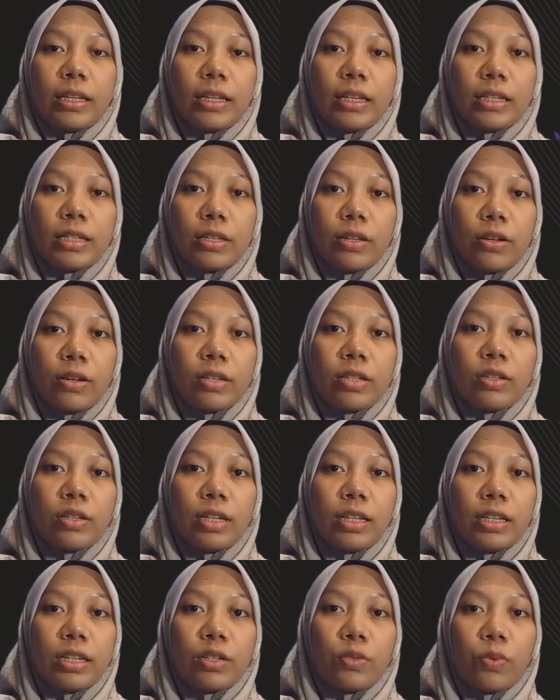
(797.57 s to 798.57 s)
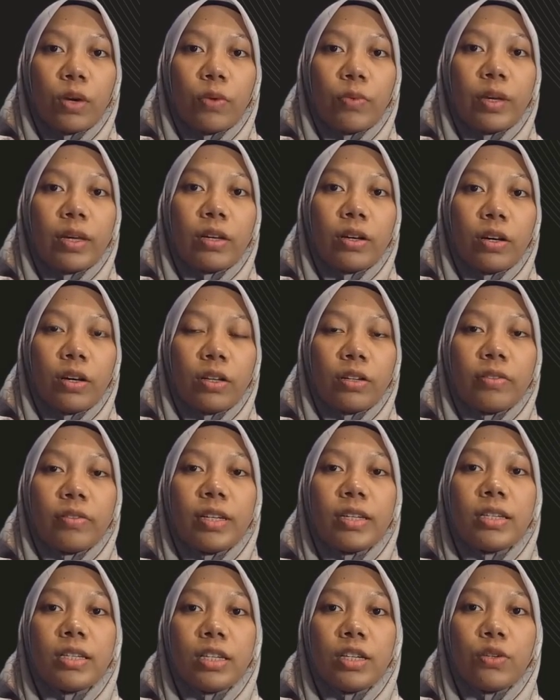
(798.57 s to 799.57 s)
This loss is what we call
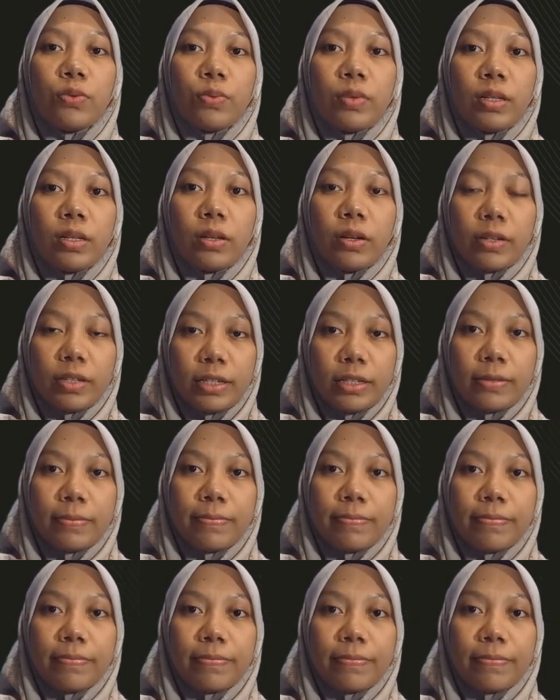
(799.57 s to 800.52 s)
residual loss.